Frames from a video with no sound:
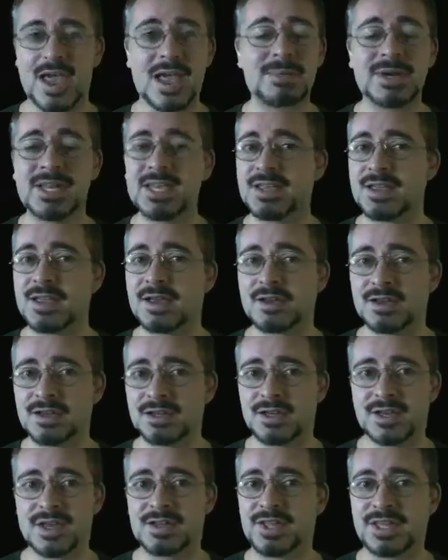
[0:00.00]
How many
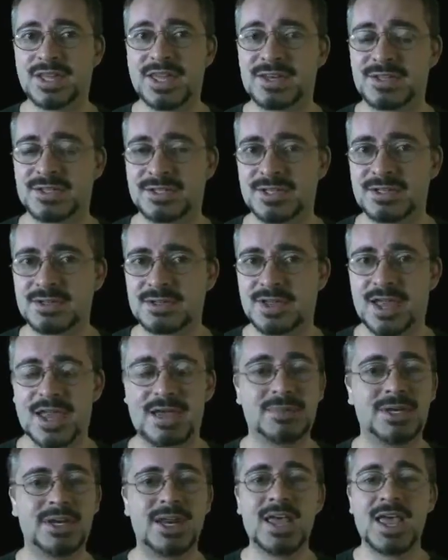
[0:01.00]
are they going to sell?
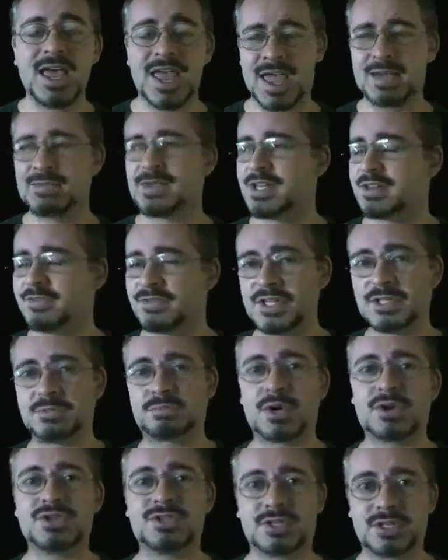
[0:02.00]
How many of these
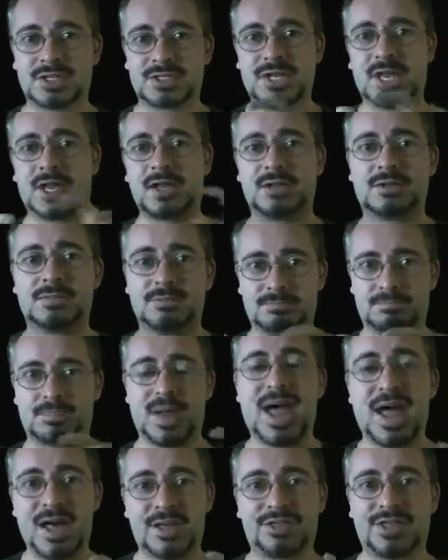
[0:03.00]
Project Natal
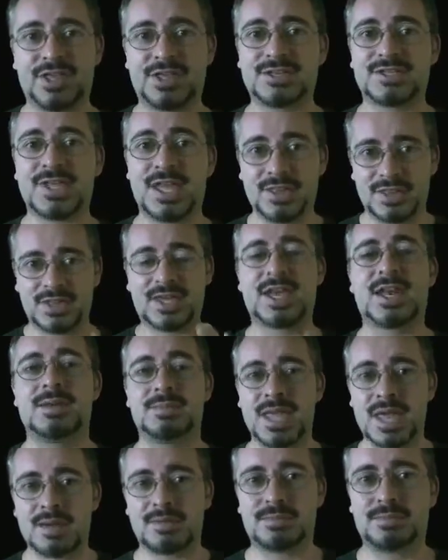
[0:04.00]
bar things are they going
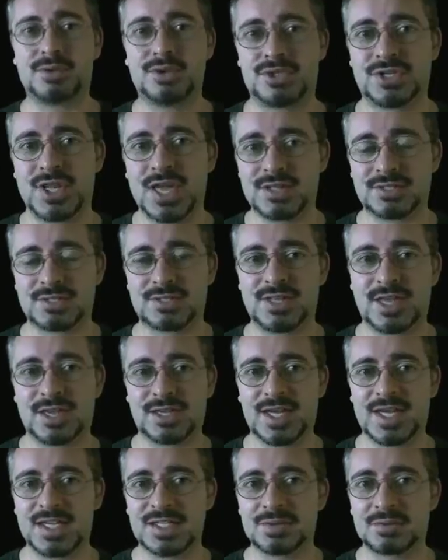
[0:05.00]
to be able to push out to
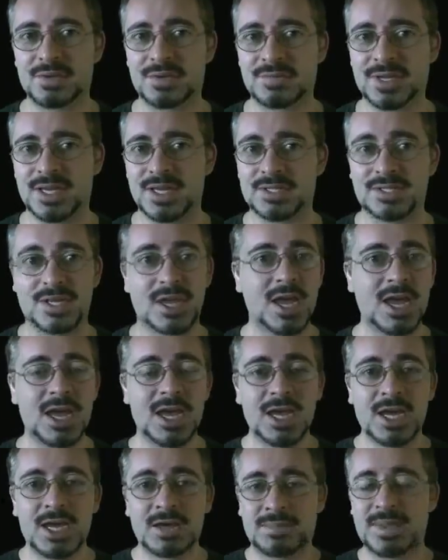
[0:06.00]
that customer base?
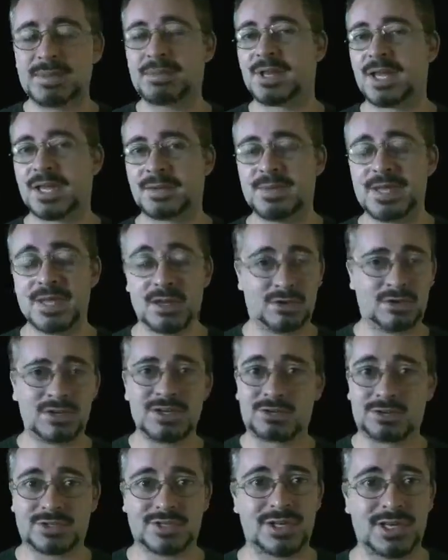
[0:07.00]
People like me who are
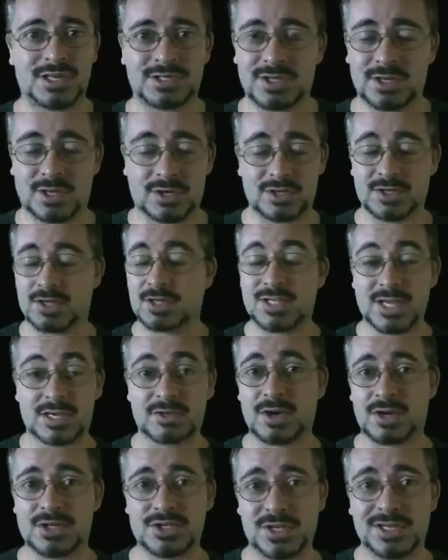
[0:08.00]
interested in
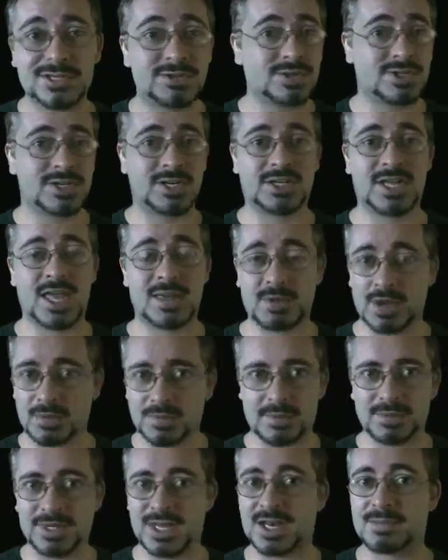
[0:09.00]
technology, interested in gaming,
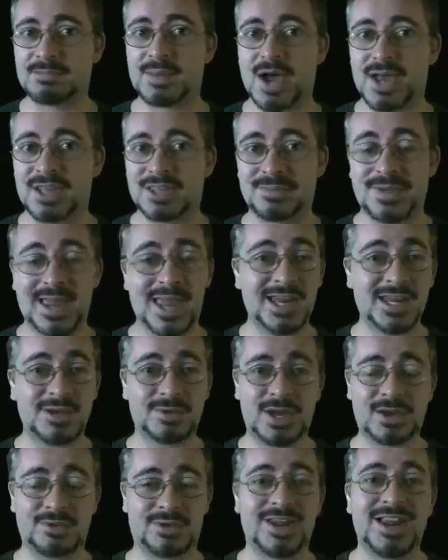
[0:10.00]
are probably going to buy them
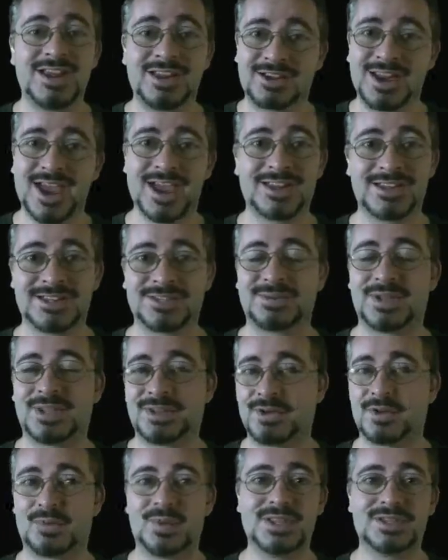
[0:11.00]
anyway, regardless
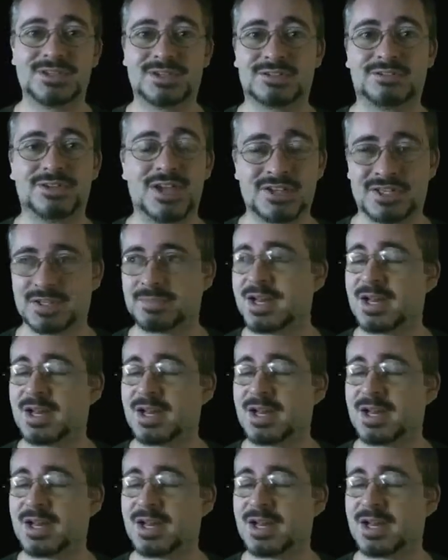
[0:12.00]
whether it wins or fails.